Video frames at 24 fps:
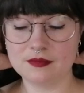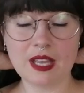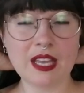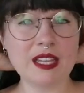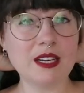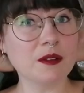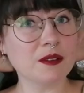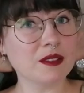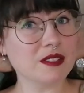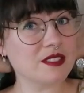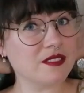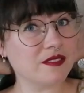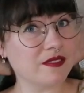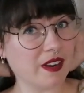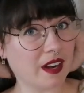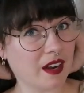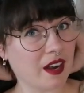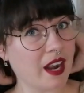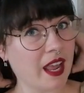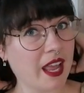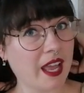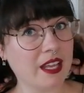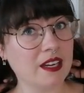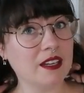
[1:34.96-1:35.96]
I know it's
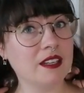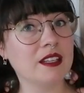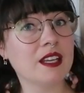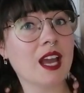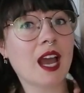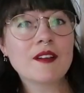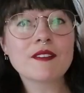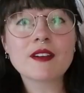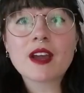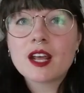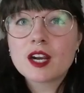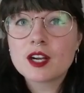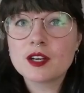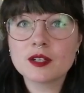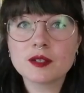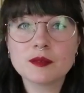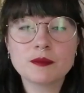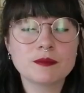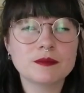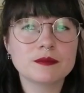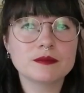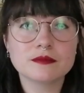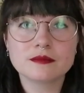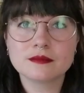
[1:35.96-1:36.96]
very handy. I've got
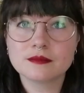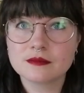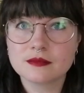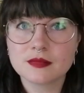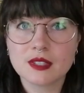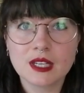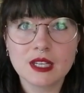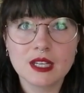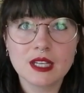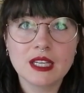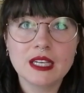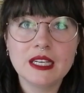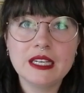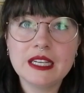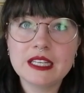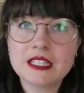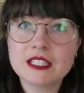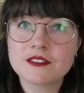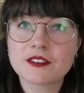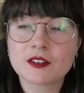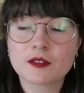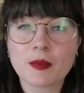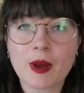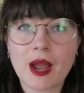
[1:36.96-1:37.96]
a
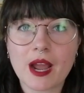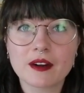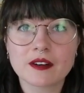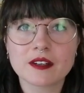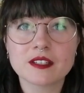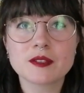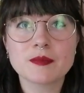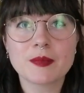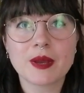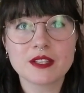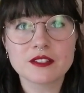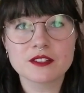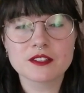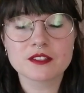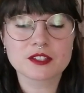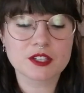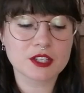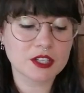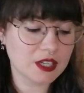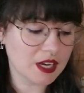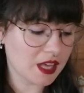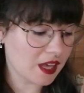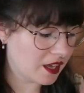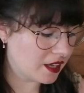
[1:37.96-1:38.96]
Knits for Pirates pencil
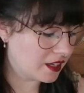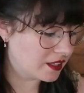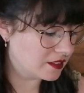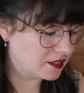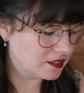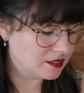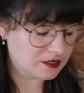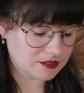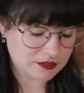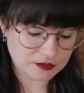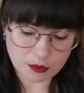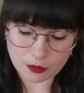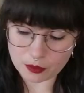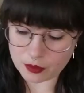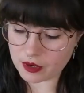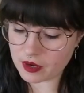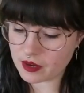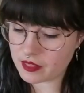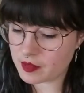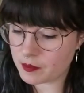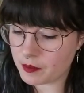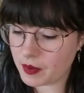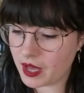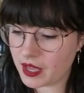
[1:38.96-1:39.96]
skirt on for
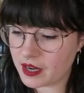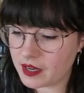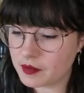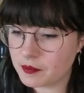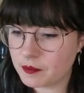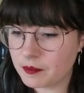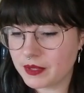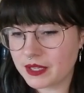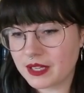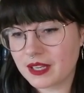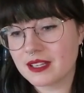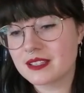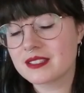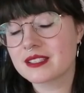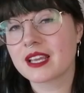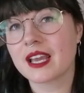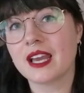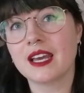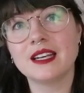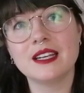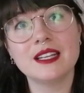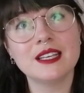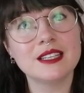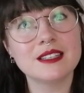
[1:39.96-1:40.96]
the bottom because
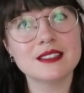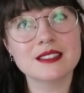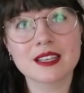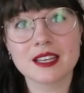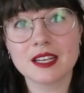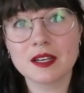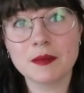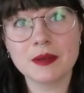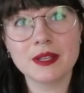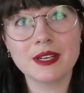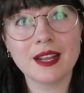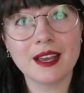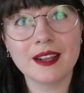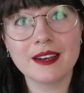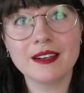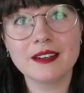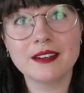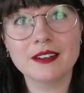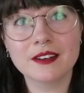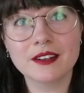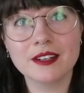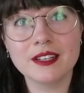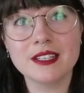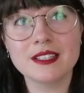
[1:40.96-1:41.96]
again, it's gonna be 90
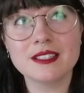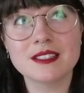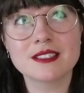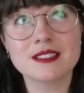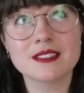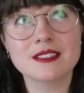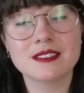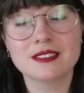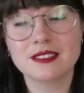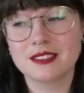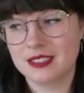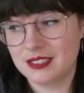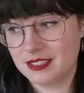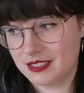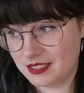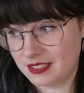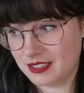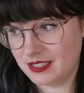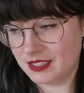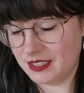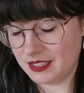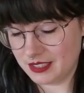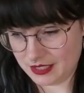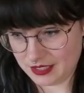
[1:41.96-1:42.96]
degrees
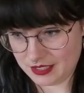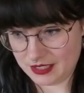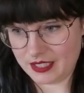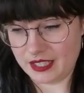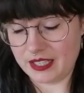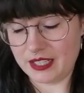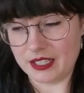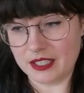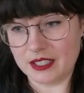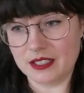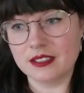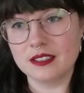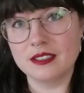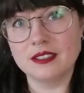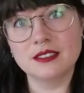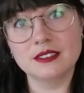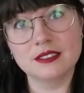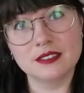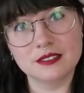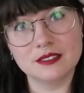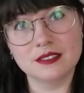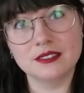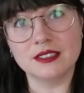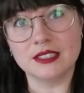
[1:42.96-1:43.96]
here
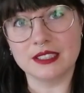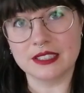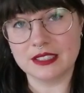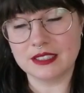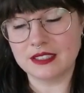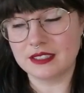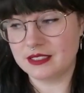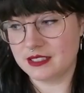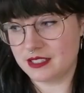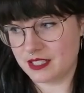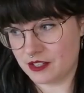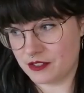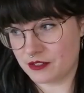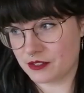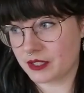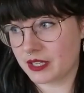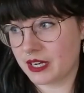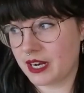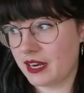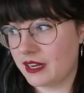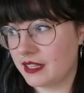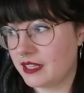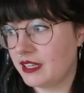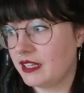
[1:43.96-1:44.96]
in central
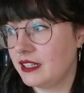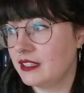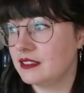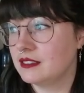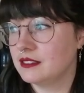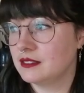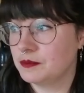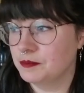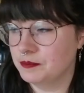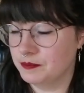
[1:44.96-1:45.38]
Connecticut.